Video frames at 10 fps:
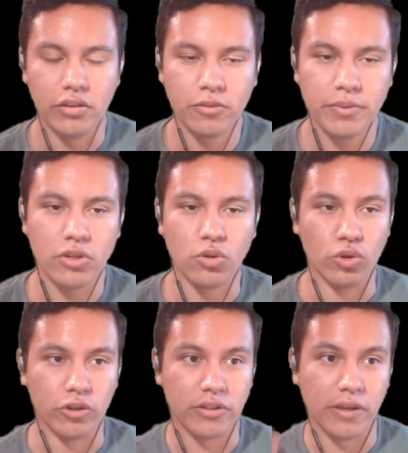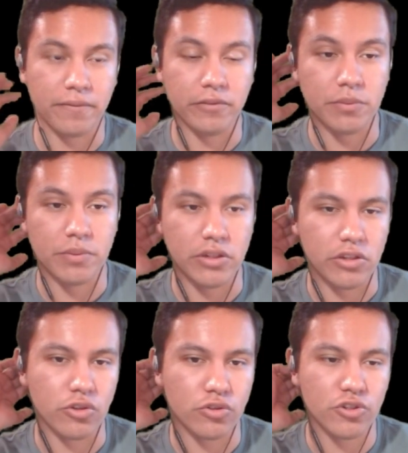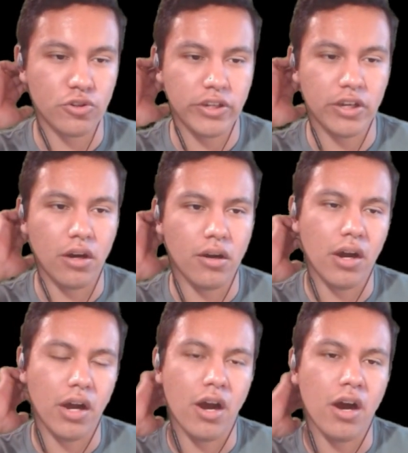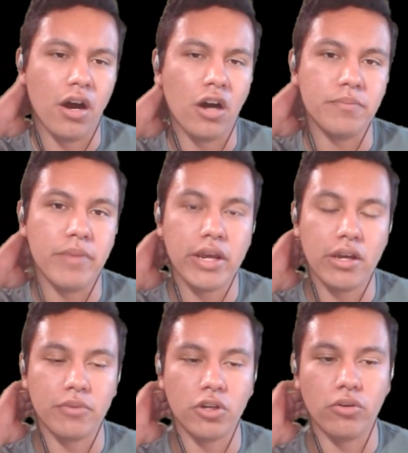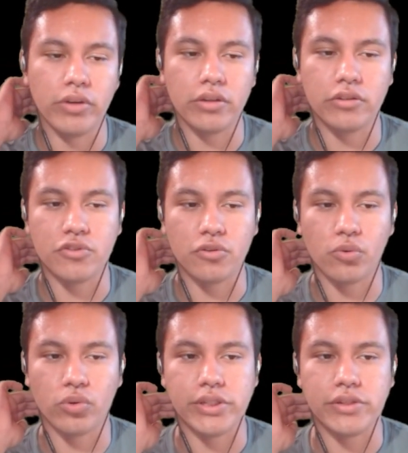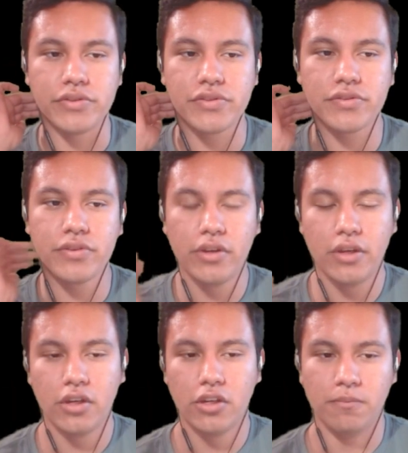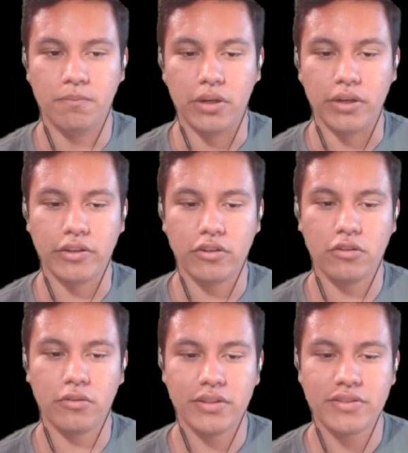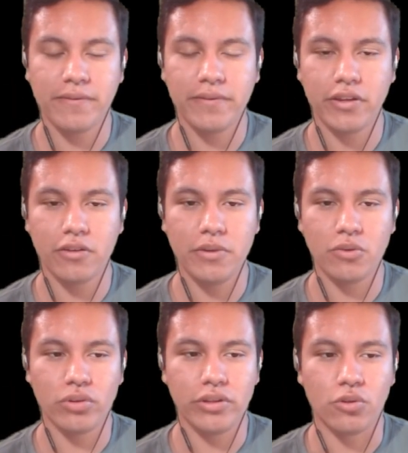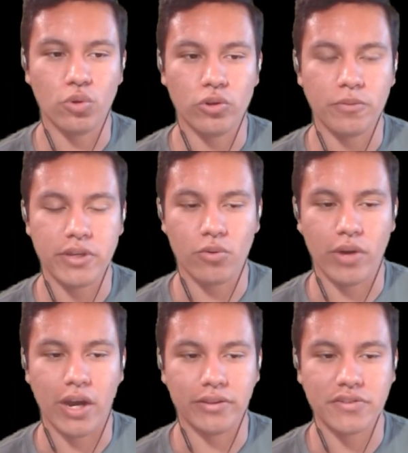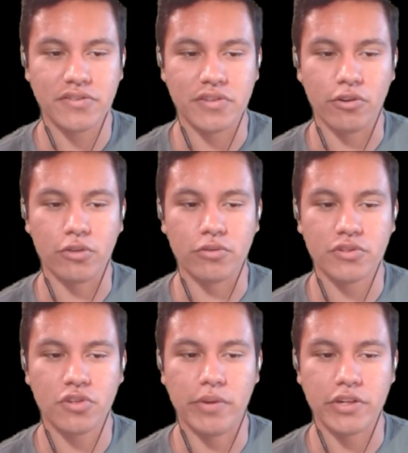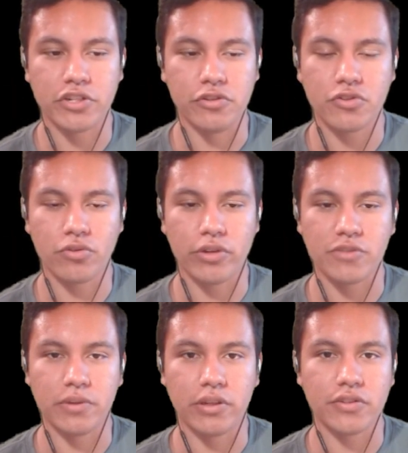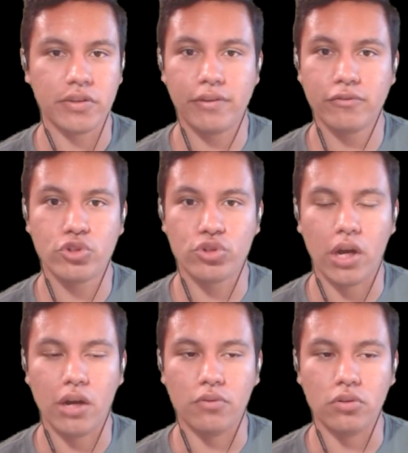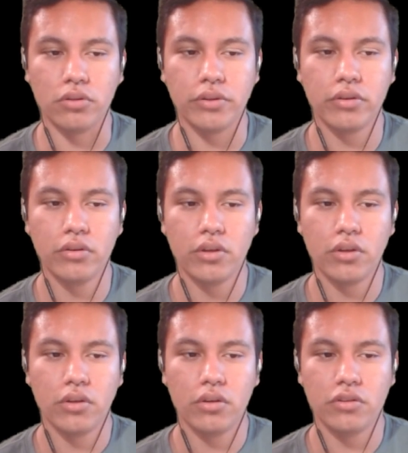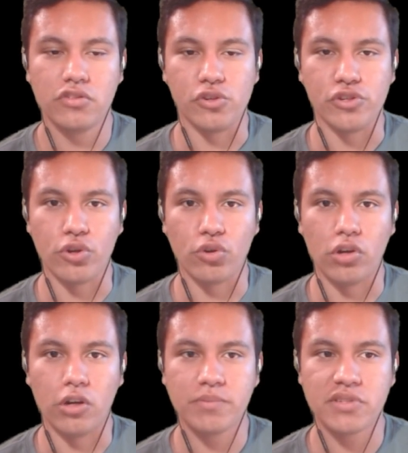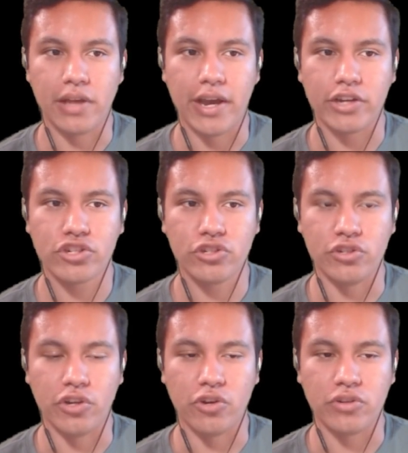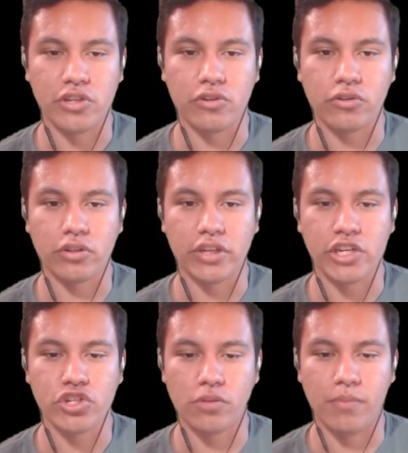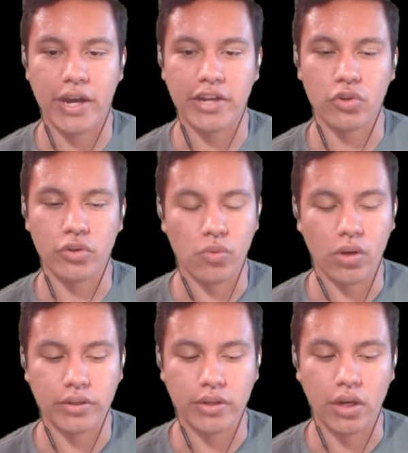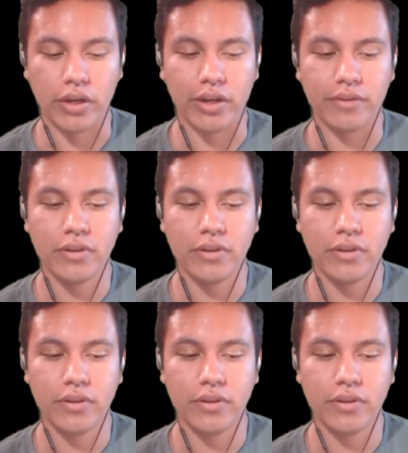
It'll be cool to definitely be near Turkey. On May, I'm going to Greece, but it's definitely going to be really cool to be around this area with so much history has been, because I've never traveled to Europe slash, near Asia Minor and whatnot.